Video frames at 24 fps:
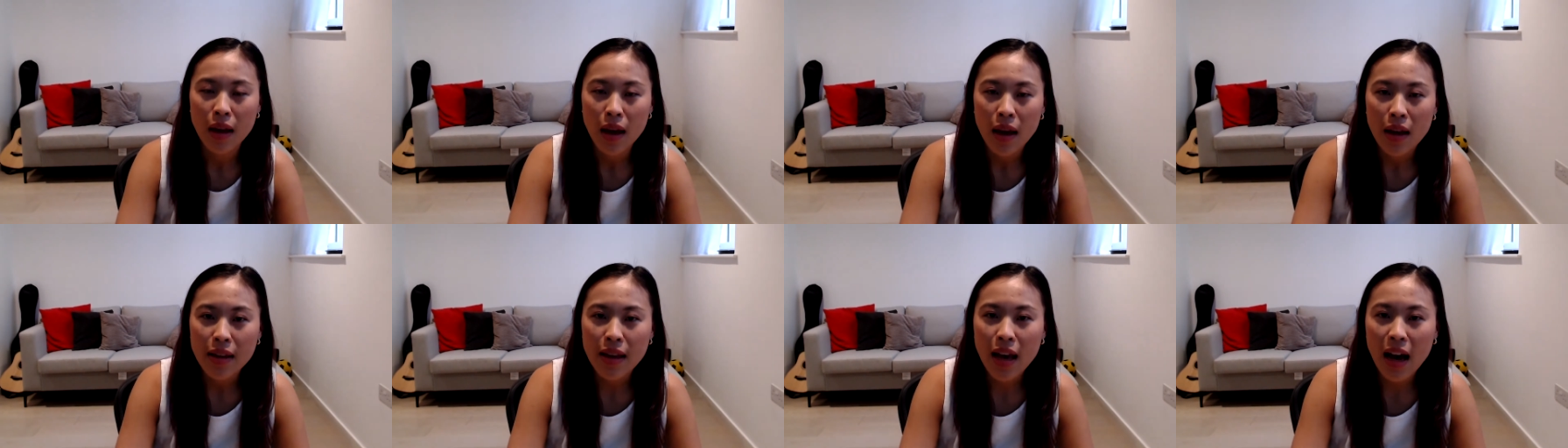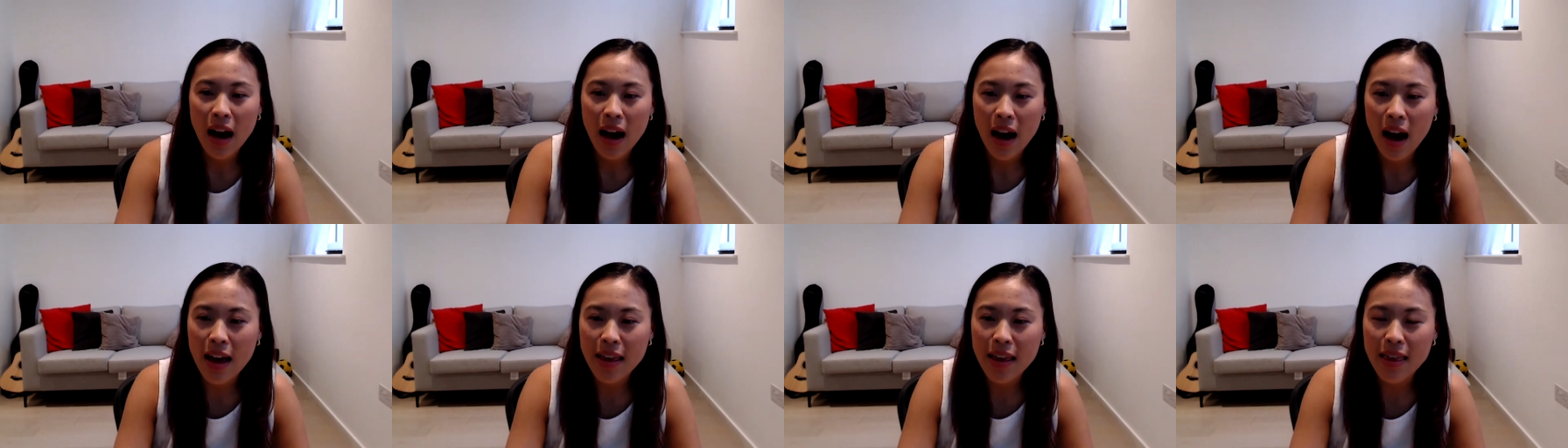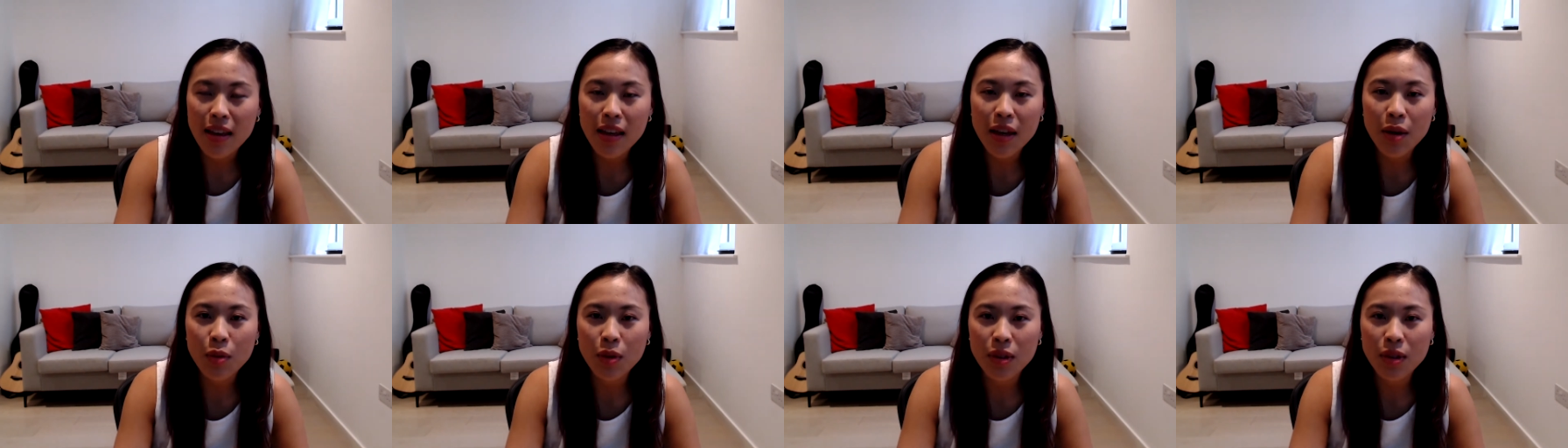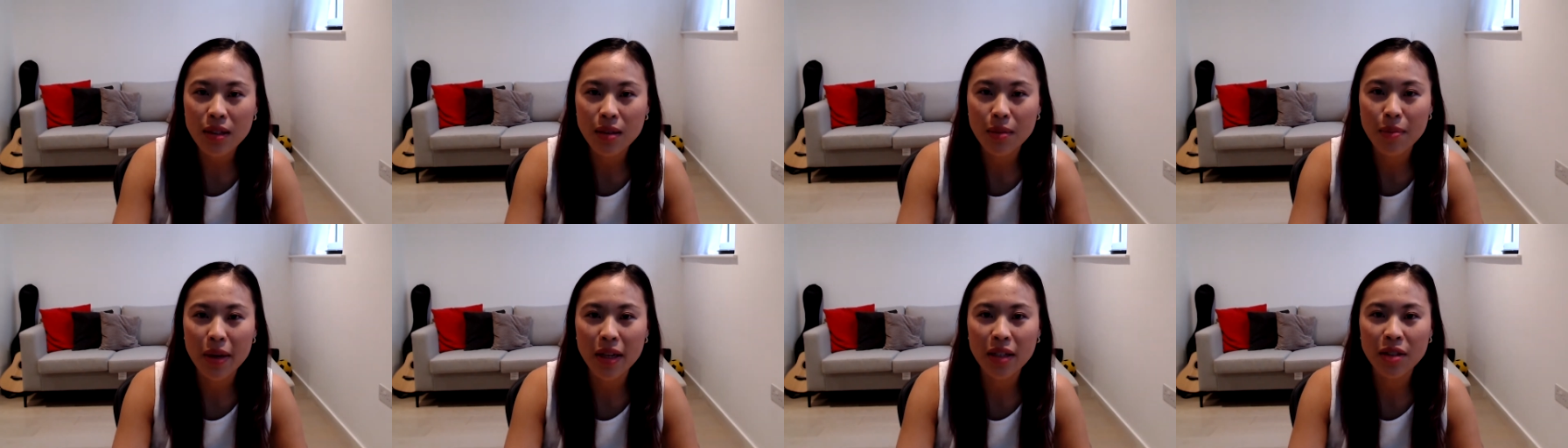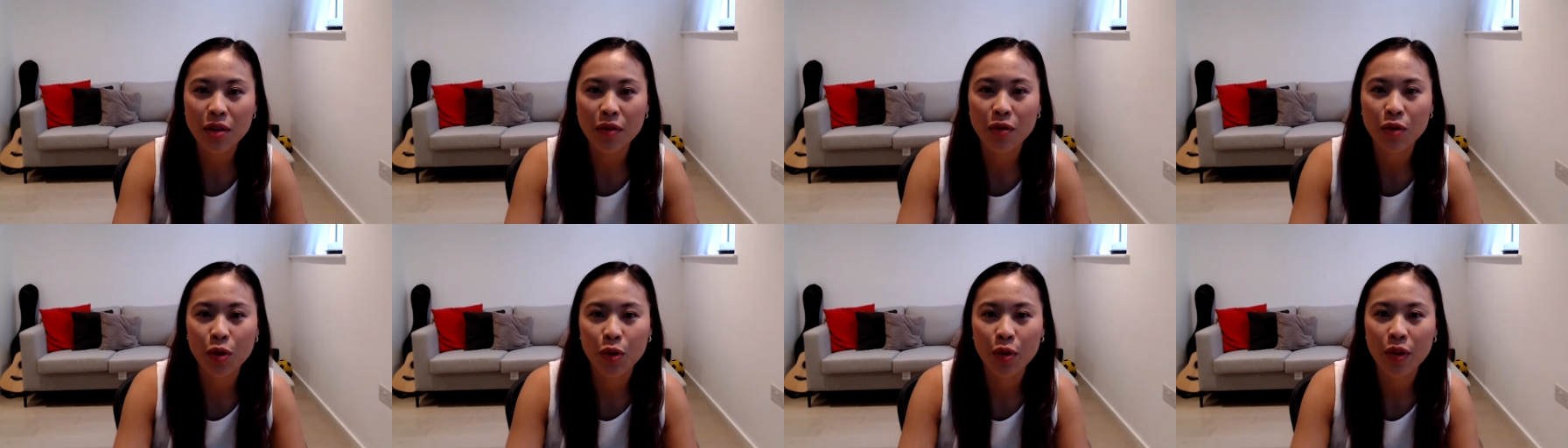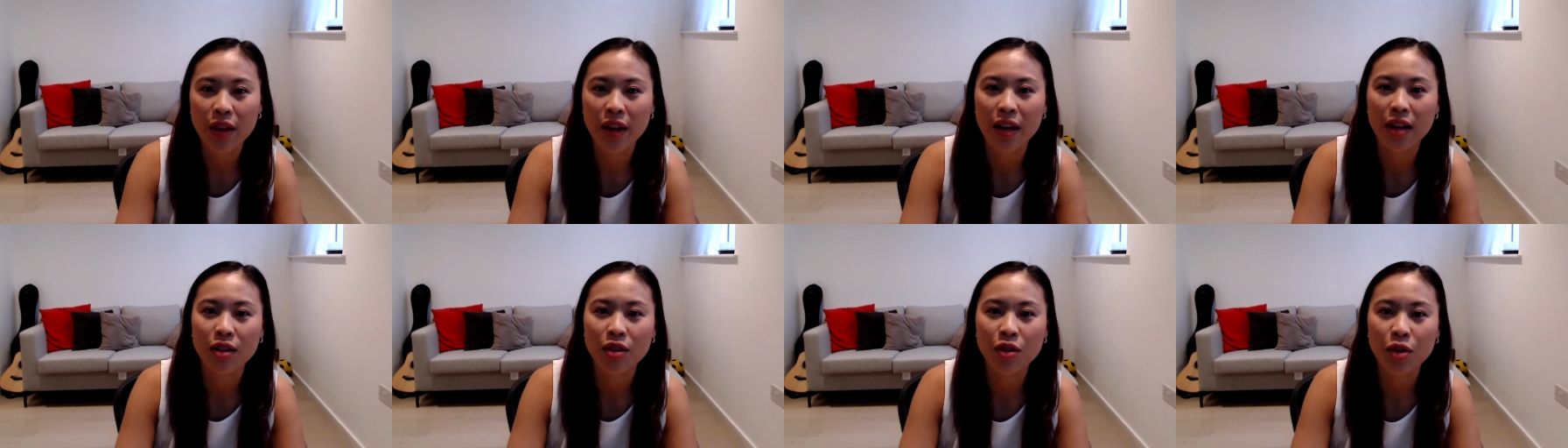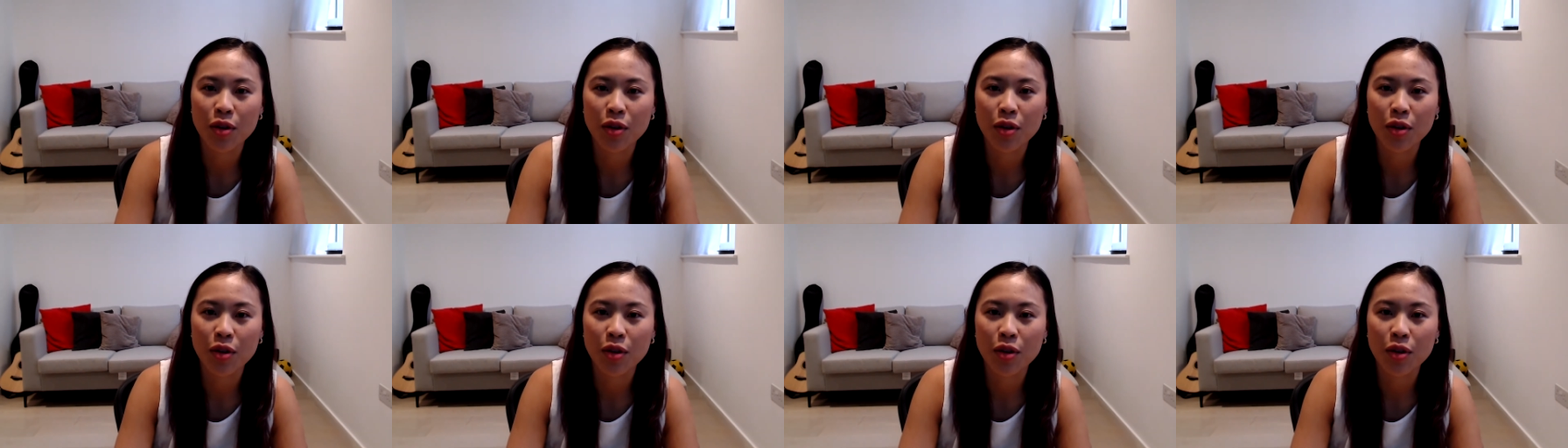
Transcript: Yeah, I think it was a mix of two things.